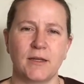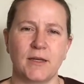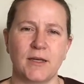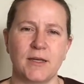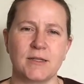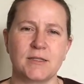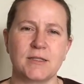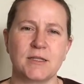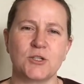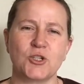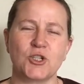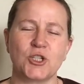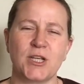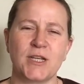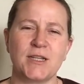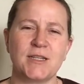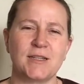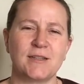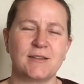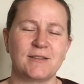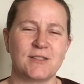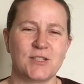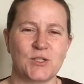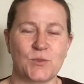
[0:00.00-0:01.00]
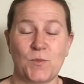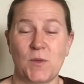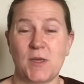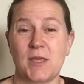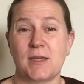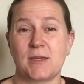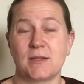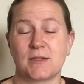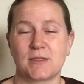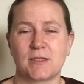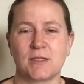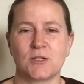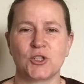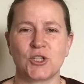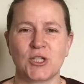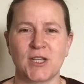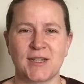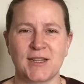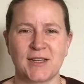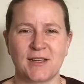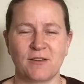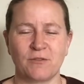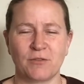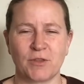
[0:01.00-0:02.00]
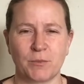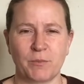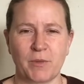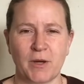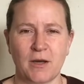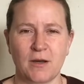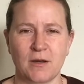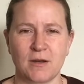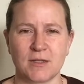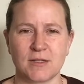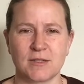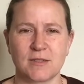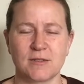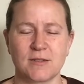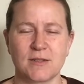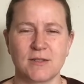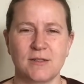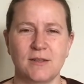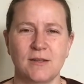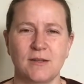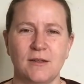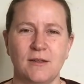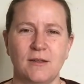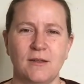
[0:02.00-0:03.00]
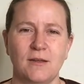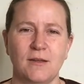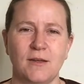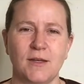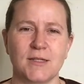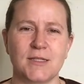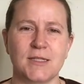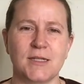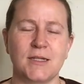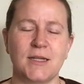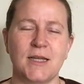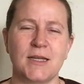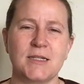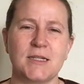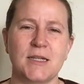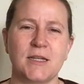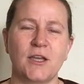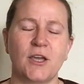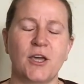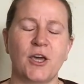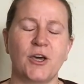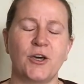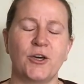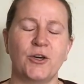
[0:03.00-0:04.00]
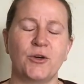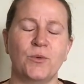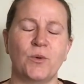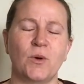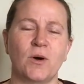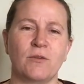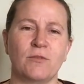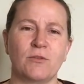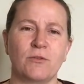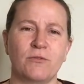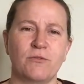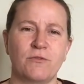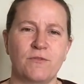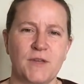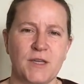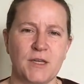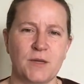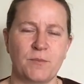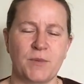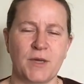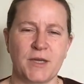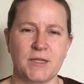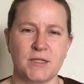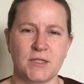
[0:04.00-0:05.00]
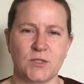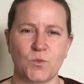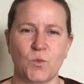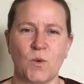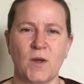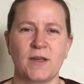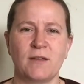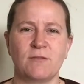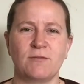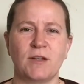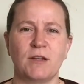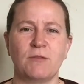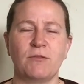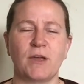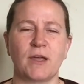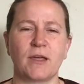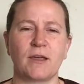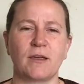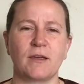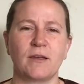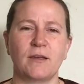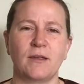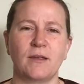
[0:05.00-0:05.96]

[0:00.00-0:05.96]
It's a shedding, to me, it's a shedding of the past. It's a letting go of a fear-based way of living.